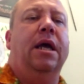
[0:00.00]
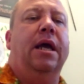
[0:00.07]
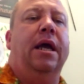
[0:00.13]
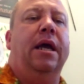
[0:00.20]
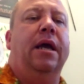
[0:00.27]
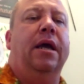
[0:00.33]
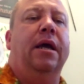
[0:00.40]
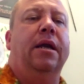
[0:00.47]

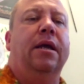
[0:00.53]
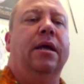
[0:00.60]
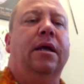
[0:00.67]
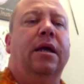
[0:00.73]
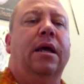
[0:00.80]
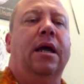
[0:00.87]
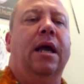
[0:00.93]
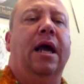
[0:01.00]
and
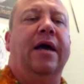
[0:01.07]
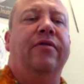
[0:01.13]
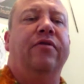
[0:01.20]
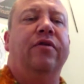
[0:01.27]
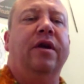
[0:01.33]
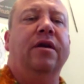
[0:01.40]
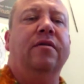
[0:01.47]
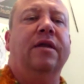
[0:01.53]
I
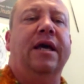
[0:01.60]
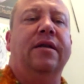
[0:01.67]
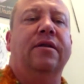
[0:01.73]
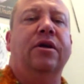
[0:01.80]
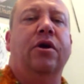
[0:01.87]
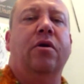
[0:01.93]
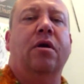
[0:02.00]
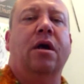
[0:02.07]
think that
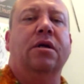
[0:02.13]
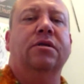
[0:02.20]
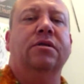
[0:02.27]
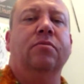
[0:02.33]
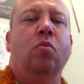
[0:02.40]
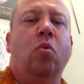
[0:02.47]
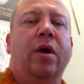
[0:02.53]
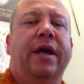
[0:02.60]
there are
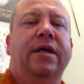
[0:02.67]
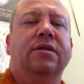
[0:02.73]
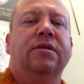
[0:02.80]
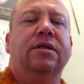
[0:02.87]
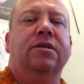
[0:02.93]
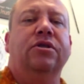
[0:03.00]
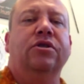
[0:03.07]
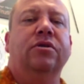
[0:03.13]
some ways
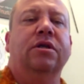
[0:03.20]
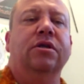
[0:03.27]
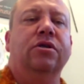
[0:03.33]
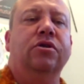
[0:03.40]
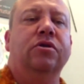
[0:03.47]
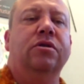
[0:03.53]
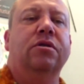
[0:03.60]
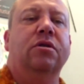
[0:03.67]
that you can
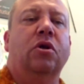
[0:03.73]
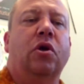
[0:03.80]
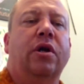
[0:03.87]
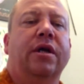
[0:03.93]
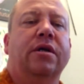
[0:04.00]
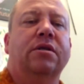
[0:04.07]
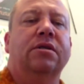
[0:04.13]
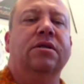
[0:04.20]
use the
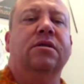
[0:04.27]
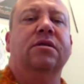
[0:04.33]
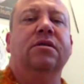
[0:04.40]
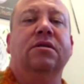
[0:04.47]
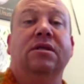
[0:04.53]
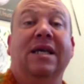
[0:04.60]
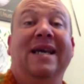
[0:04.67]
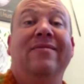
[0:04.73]
learning
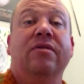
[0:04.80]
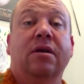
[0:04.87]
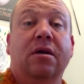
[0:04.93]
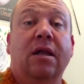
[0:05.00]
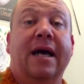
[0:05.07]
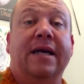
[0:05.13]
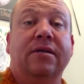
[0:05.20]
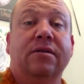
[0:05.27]
assistants in the
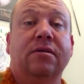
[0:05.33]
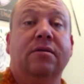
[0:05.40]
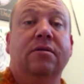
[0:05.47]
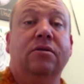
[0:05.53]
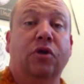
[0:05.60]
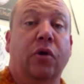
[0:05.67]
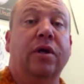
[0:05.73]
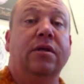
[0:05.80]
class,
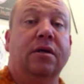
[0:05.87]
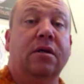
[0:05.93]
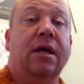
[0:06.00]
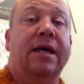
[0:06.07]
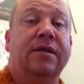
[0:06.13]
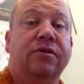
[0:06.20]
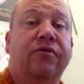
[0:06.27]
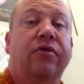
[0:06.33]
during the
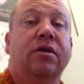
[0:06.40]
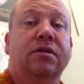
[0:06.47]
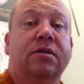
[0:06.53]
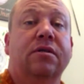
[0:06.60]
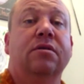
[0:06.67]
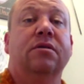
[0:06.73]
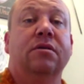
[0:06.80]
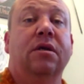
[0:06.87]
class, for
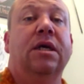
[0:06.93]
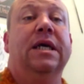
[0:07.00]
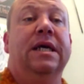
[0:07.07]
instance.